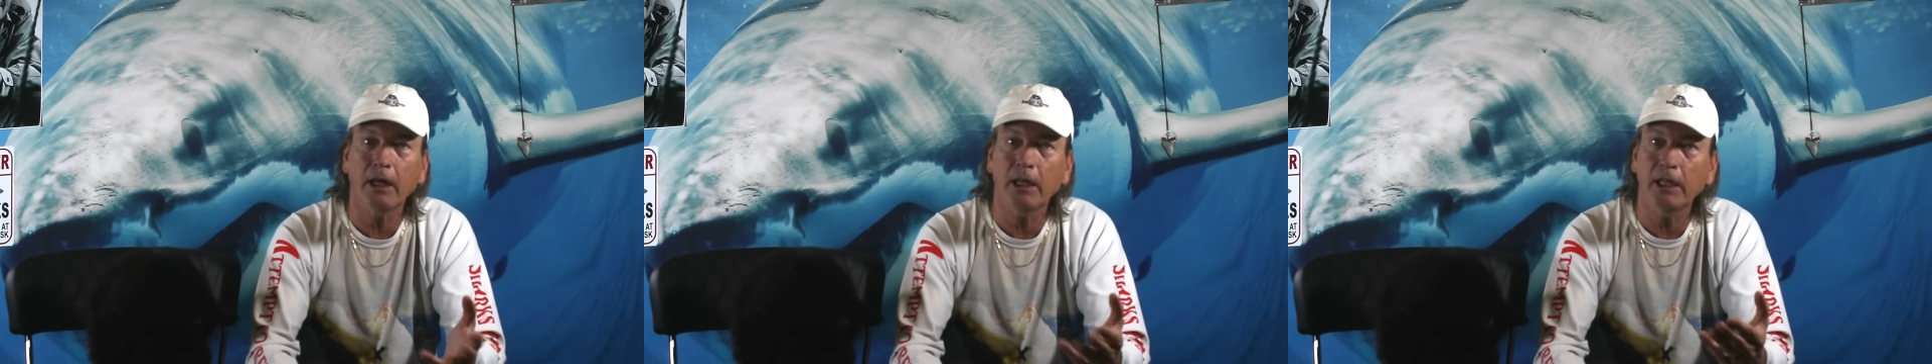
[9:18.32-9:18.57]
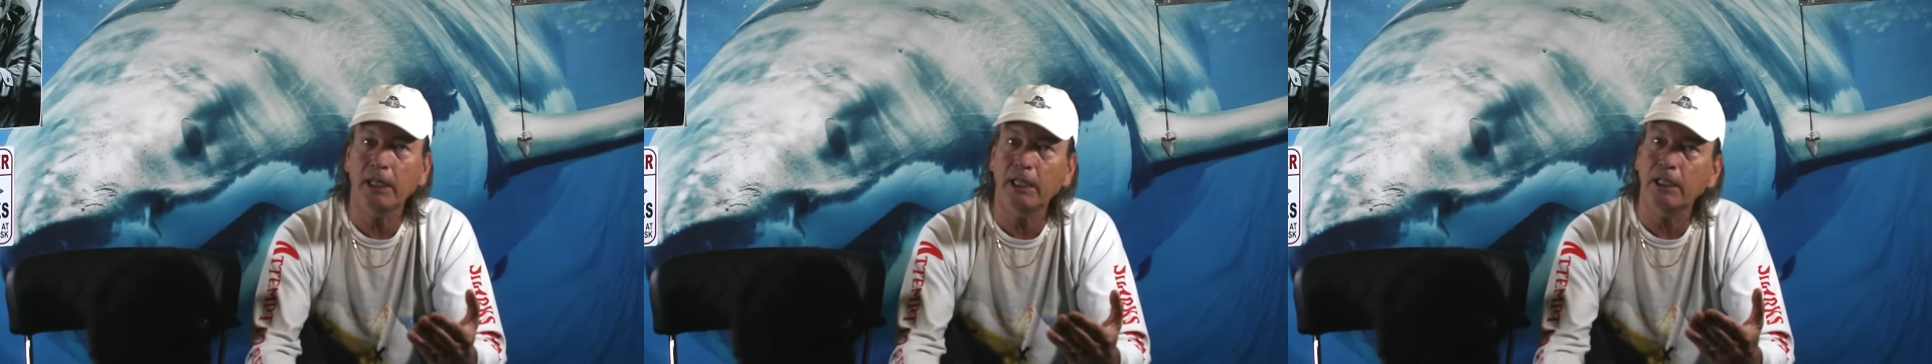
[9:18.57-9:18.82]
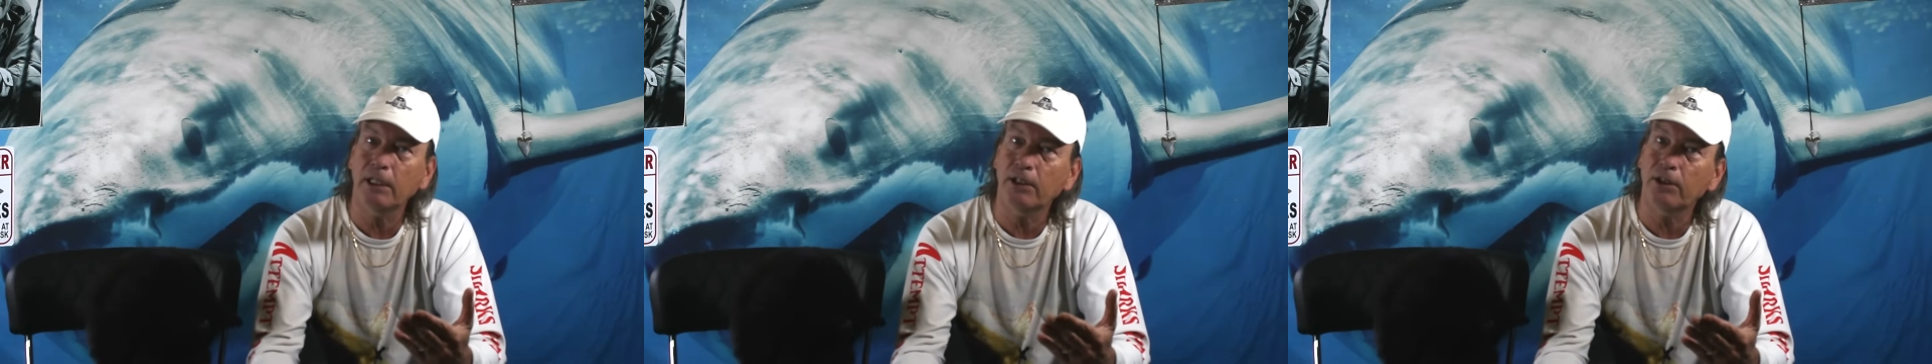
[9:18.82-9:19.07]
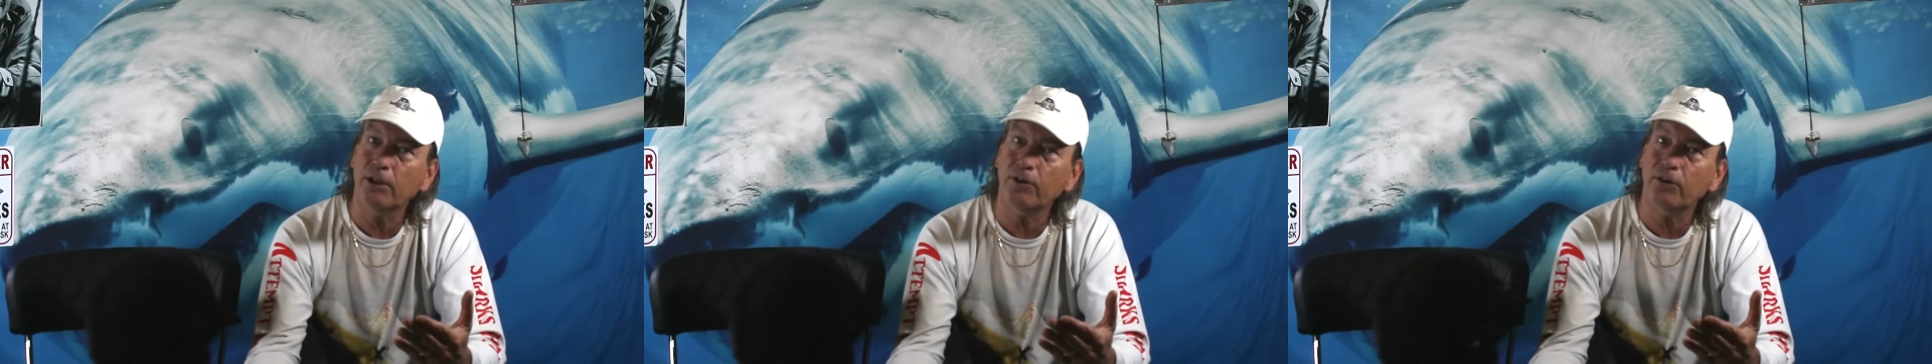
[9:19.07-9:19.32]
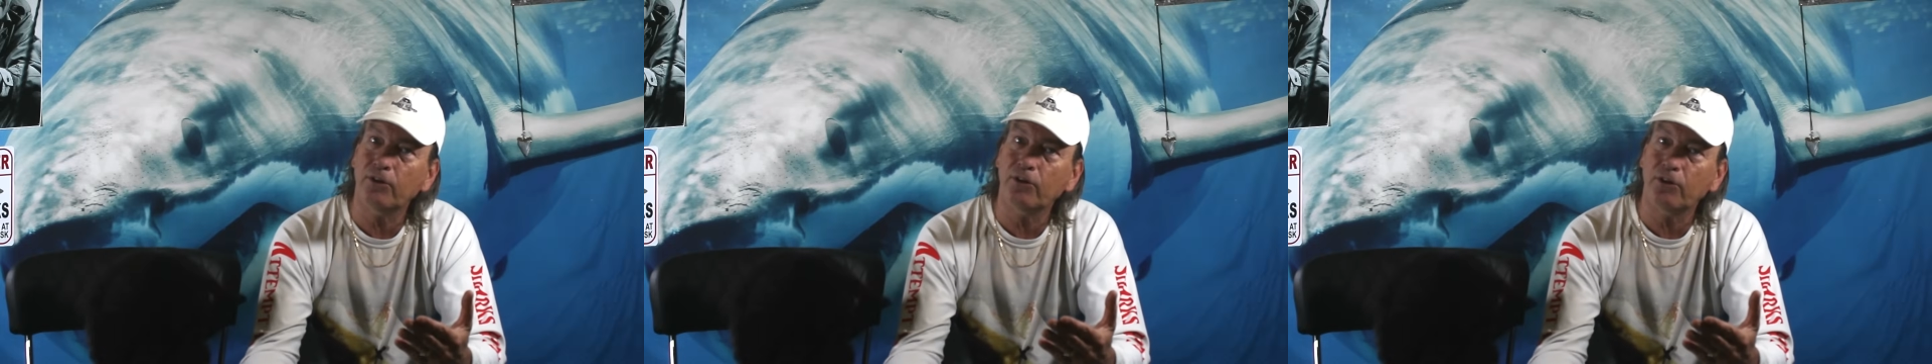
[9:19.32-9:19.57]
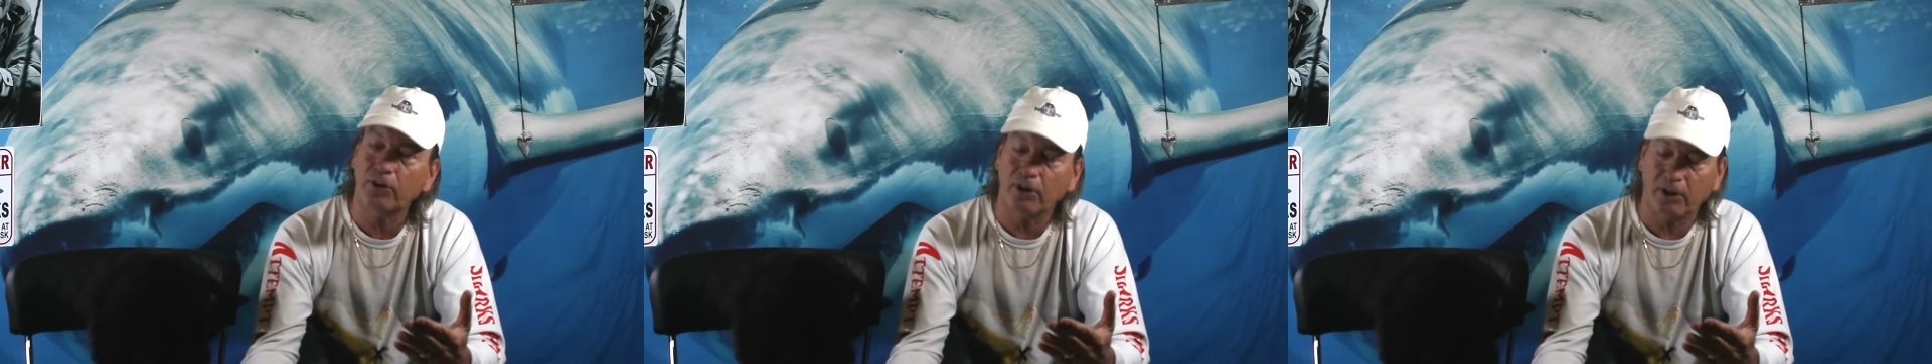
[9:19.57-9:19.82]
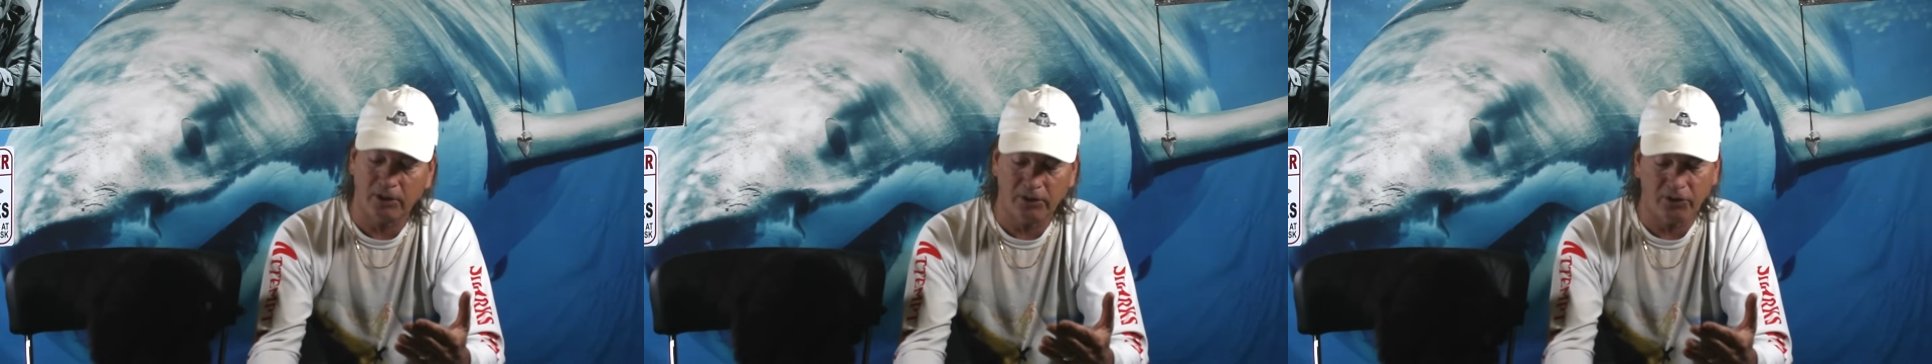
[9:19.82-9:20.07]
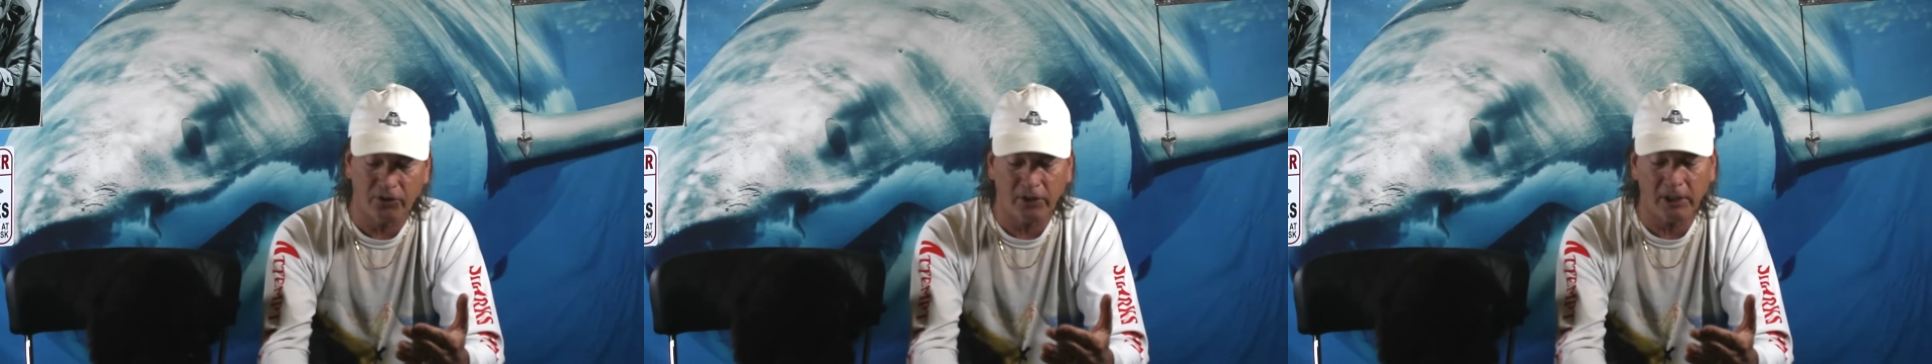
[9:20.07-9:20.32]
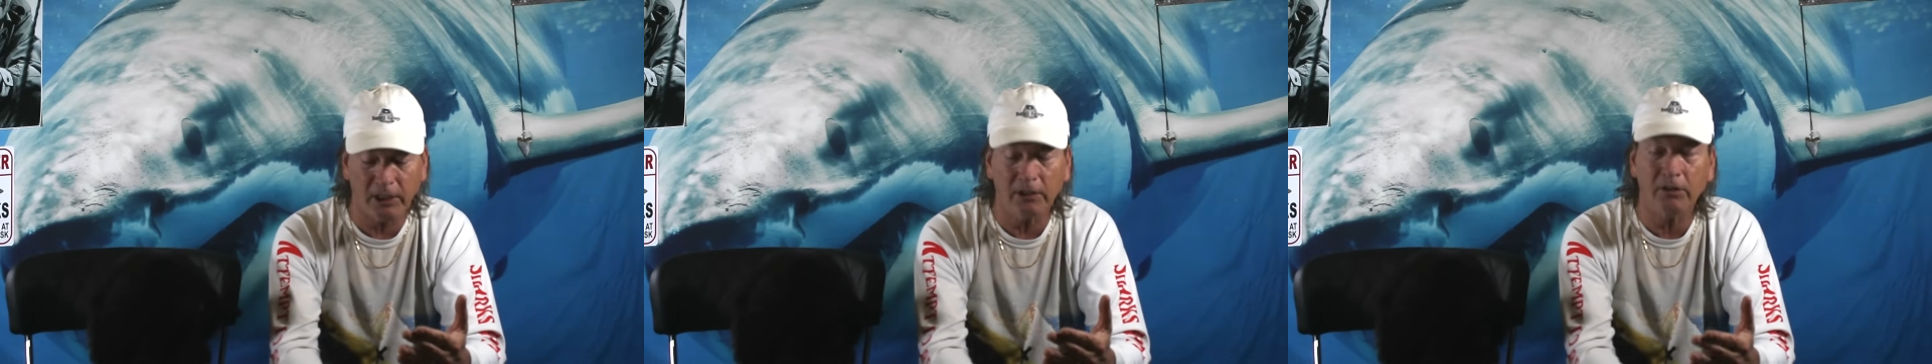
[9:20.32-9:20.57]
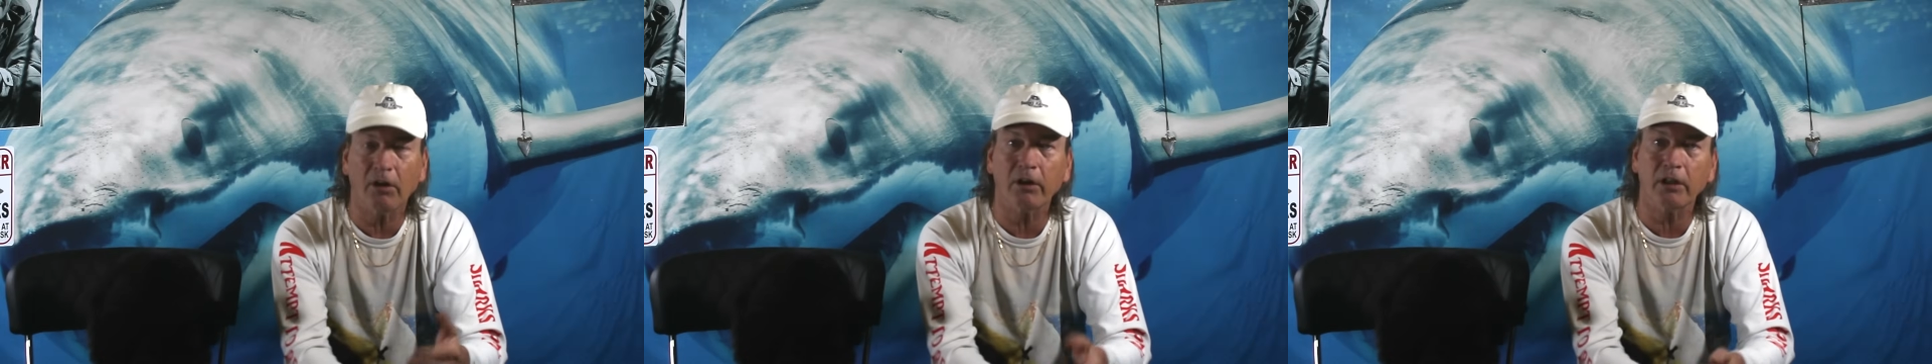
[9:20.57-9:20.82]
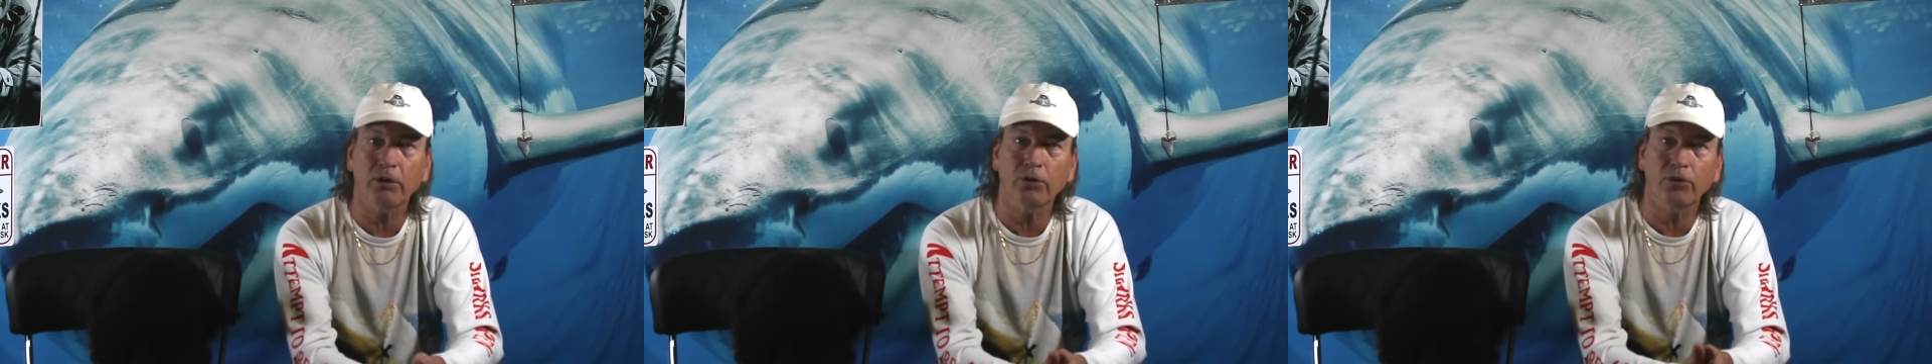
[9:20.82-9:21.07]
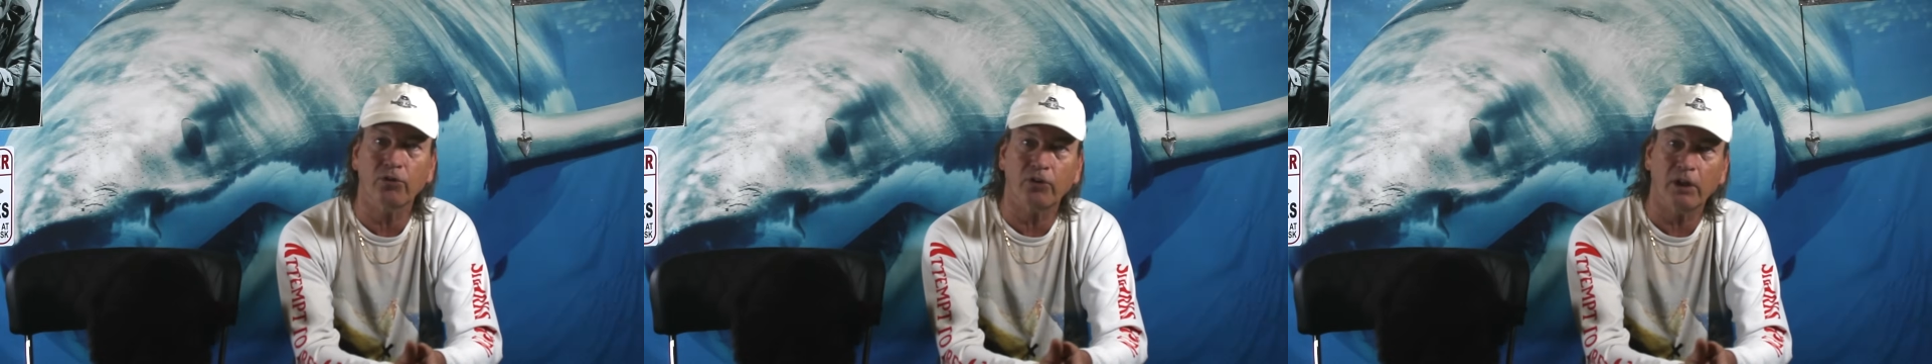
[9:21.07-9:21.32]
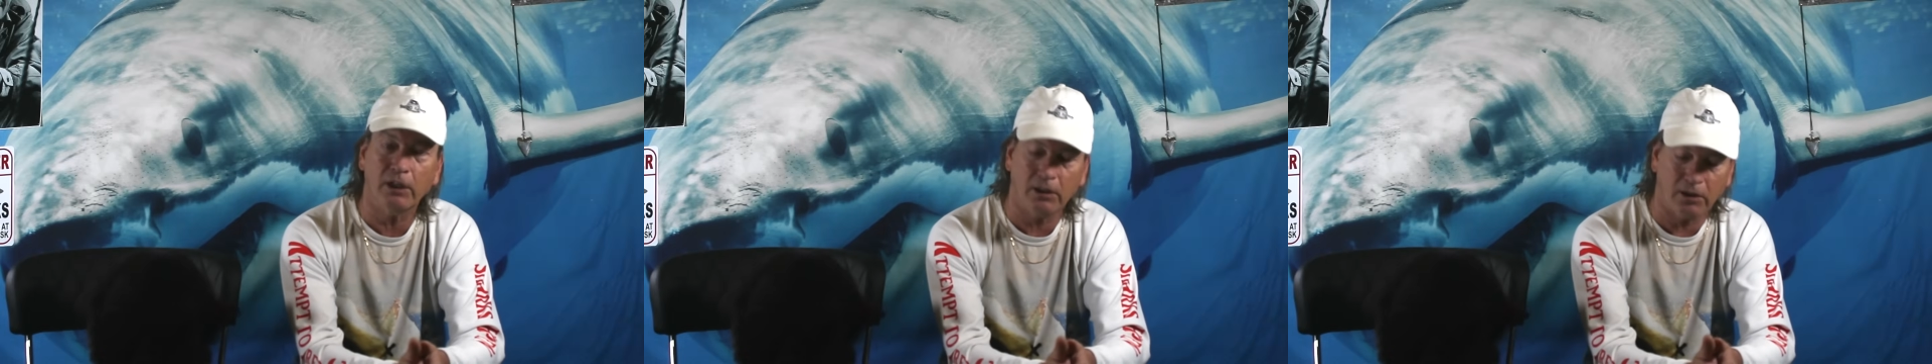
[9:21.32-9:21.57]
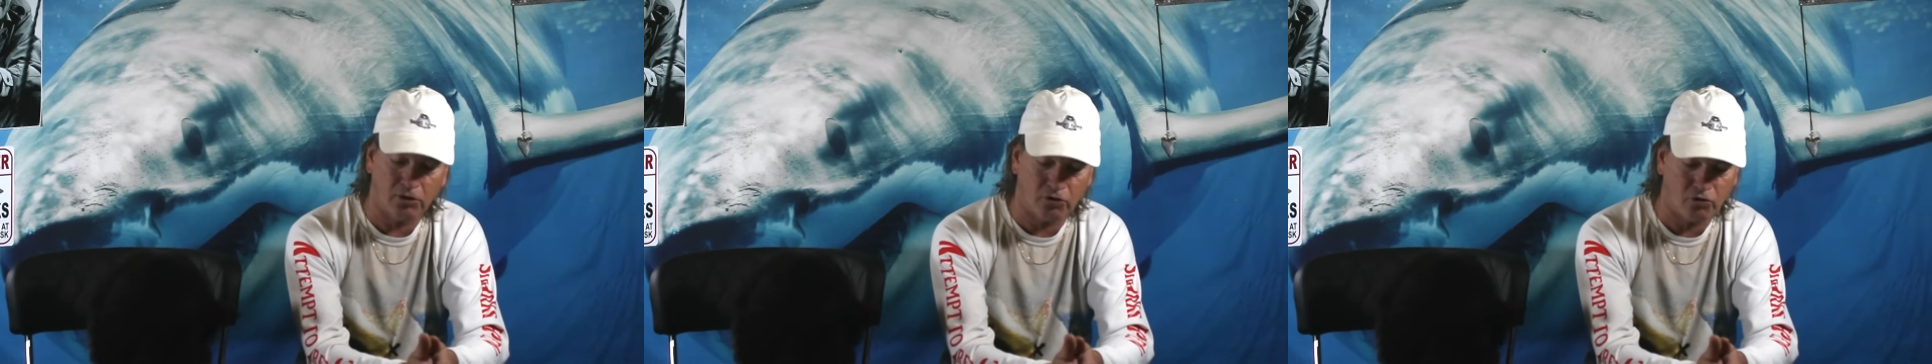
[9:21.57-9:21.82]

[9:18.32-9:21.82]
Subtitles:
he is sitting talking to his friend